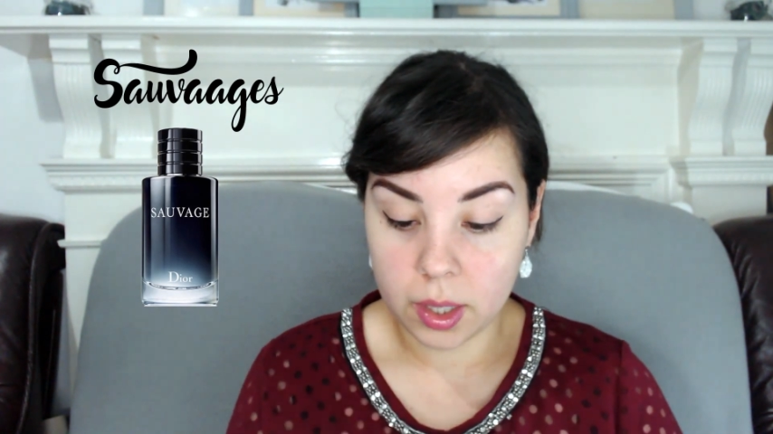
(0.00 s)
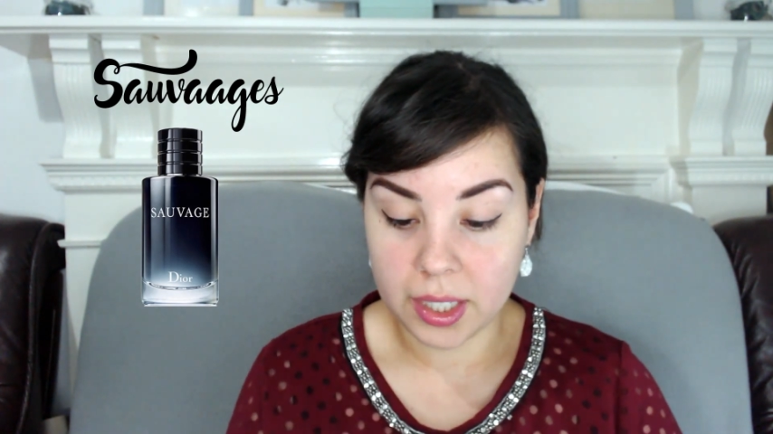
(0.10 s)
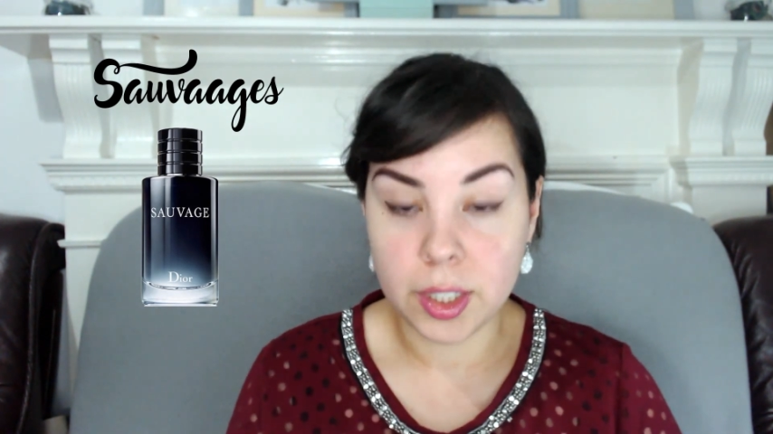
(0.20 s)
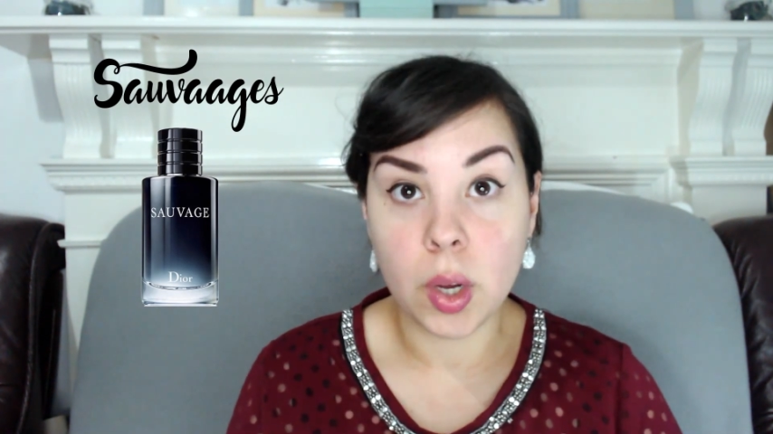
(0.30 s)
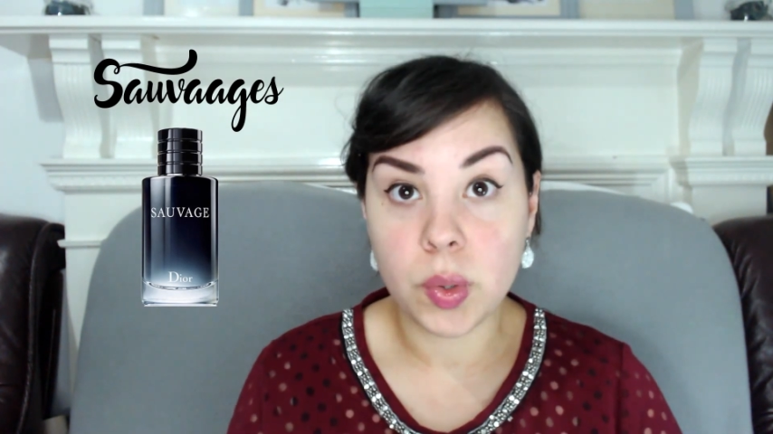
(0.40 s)

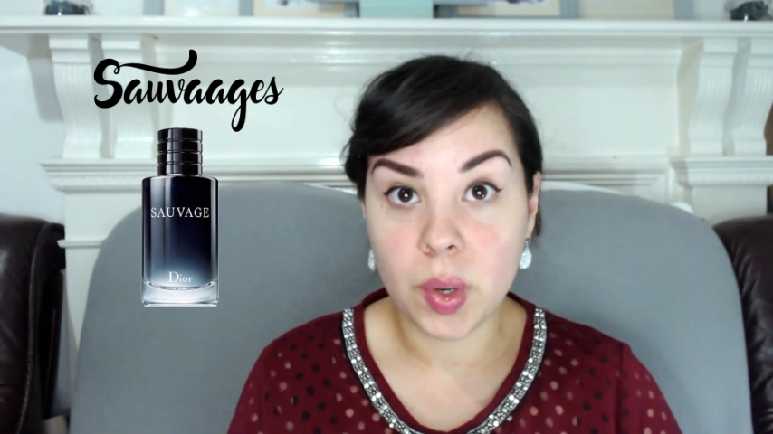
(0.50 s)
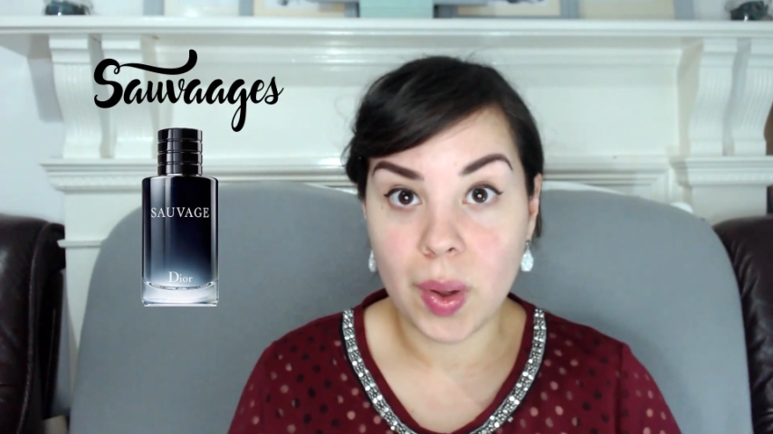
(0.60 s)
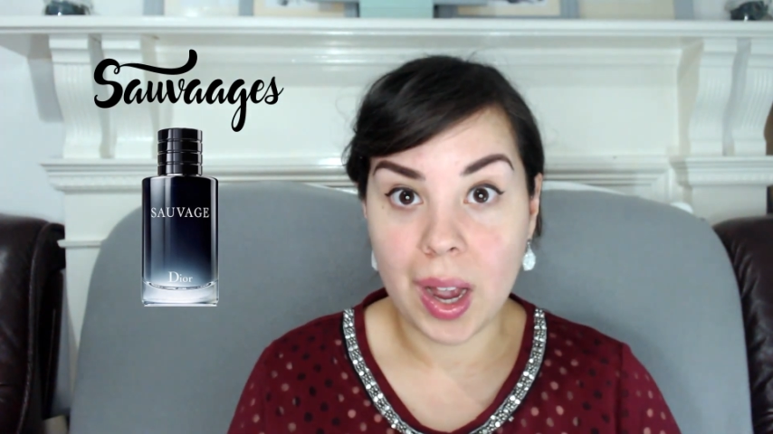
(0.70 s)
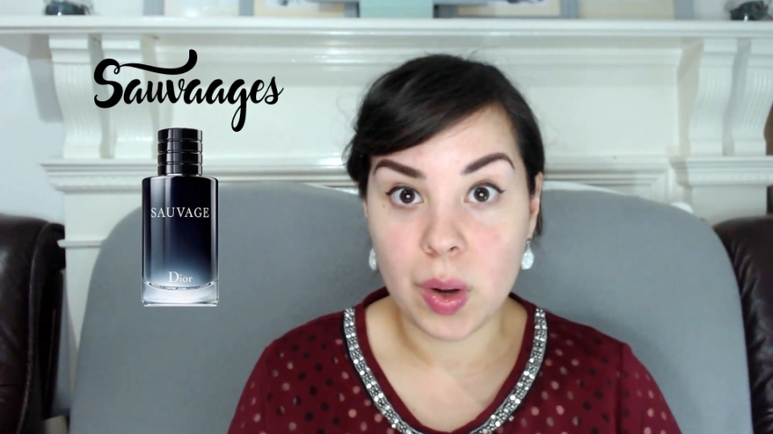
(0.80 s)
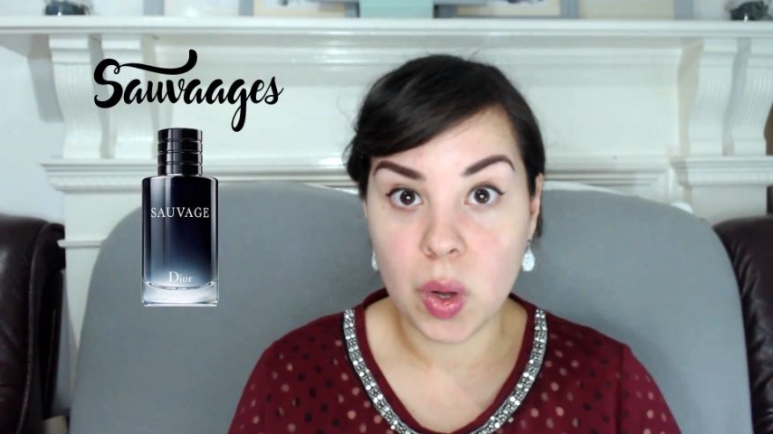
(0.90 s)
I don't
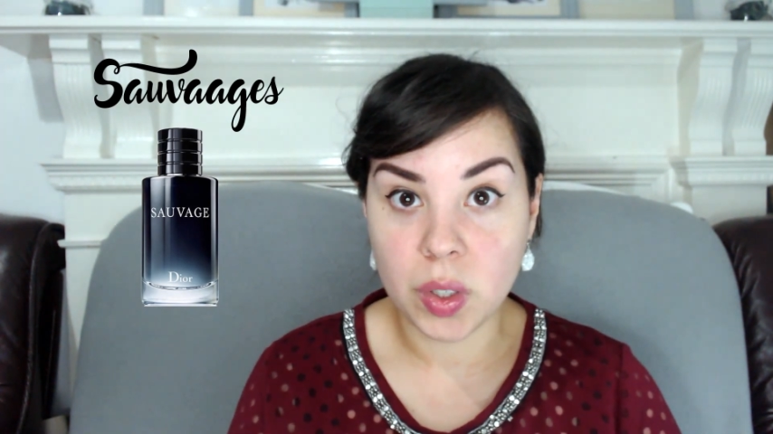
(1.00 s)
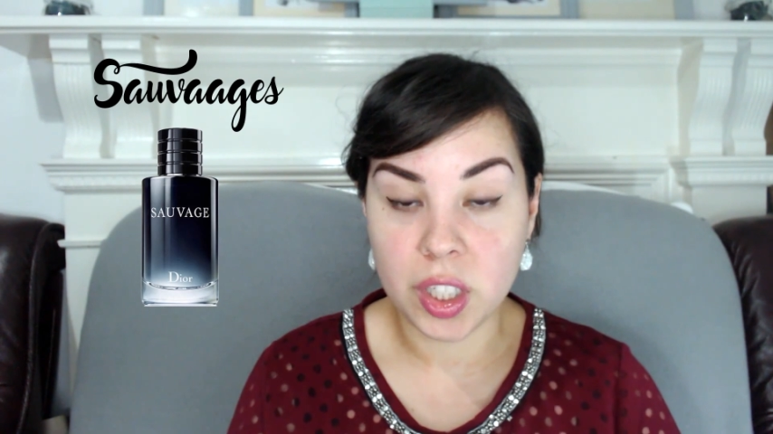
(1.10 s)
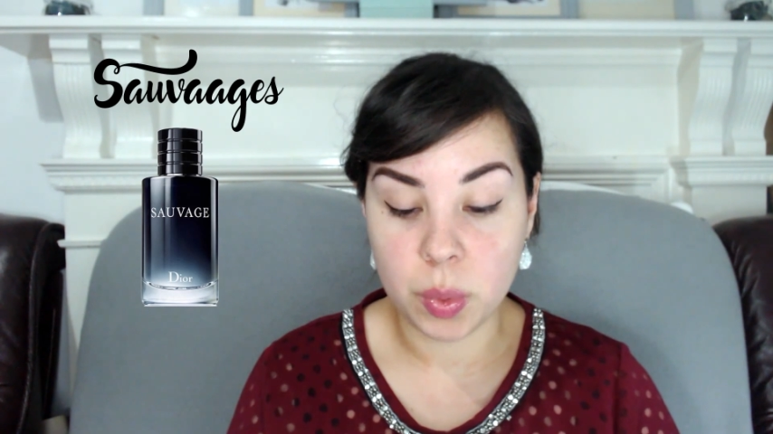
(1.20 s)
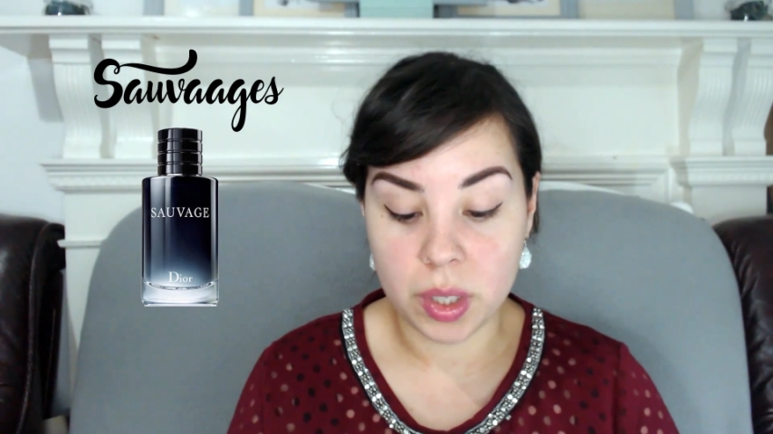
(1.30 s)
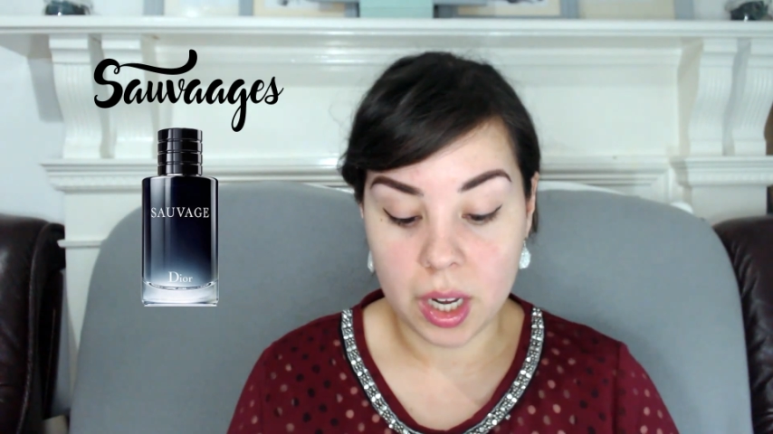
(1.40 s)
know how long
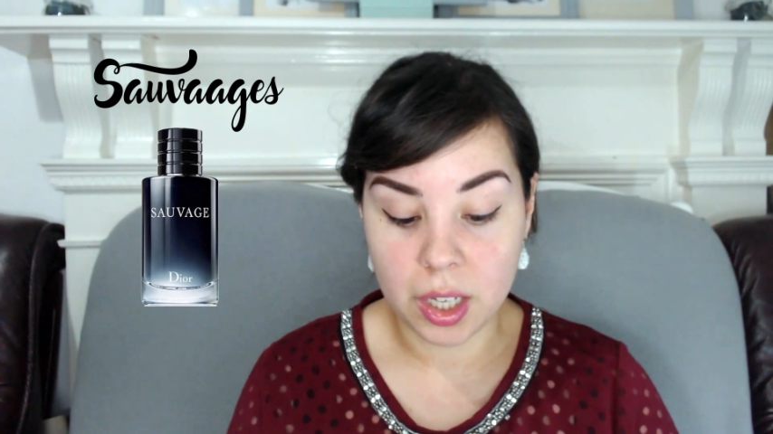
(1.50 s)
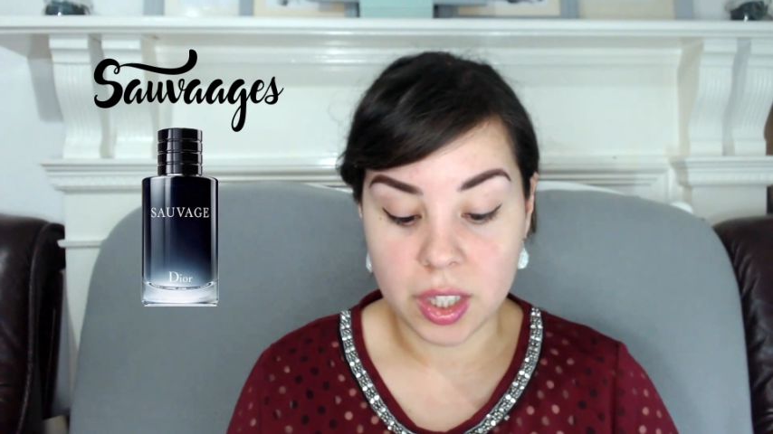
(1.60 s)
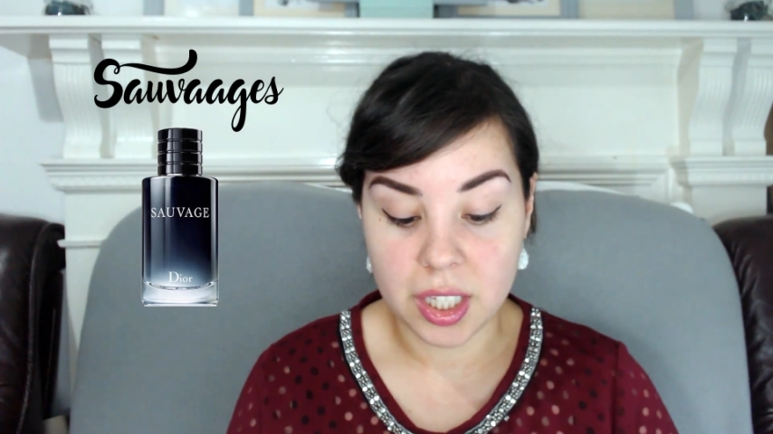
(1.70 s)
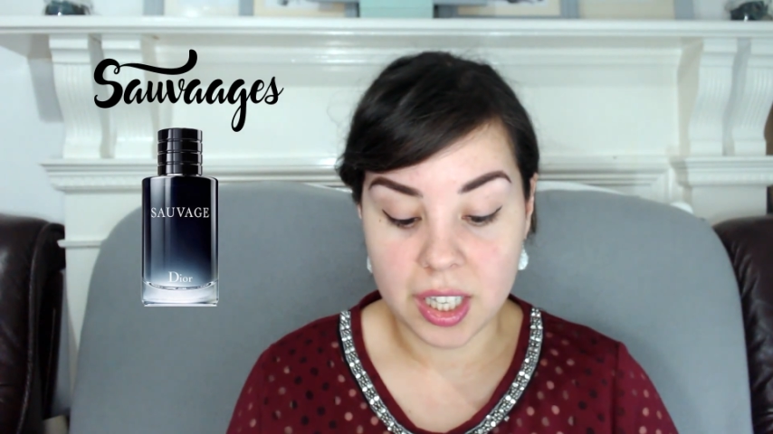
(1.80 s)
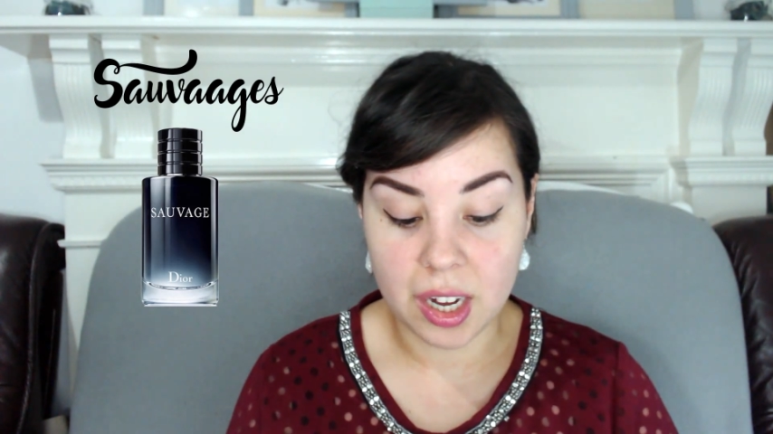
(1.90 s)
this one lasts
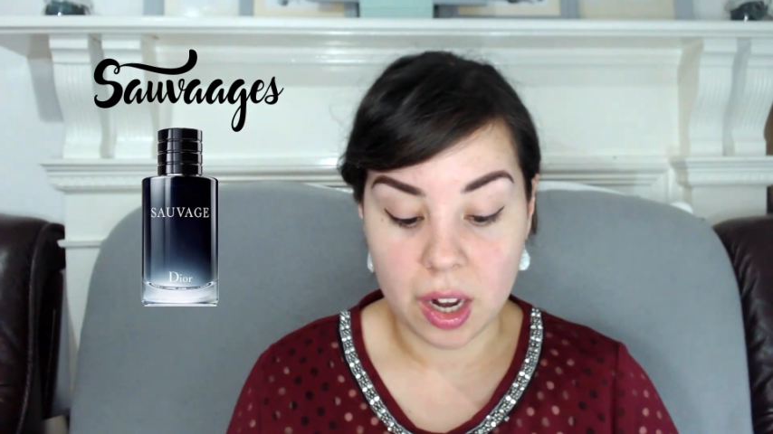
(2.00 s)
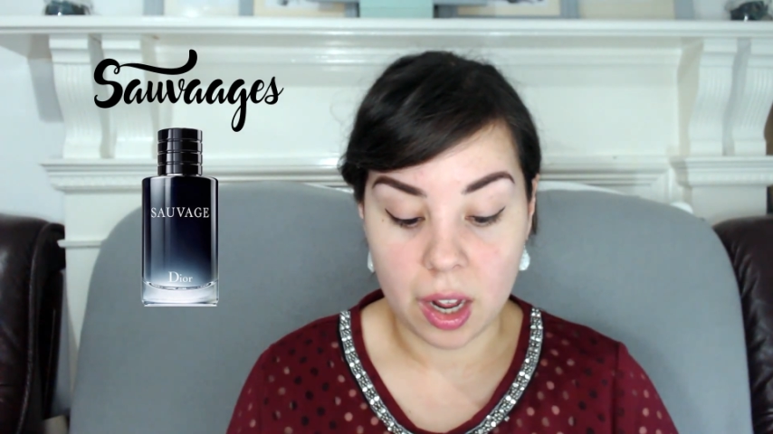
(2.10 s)
on the skin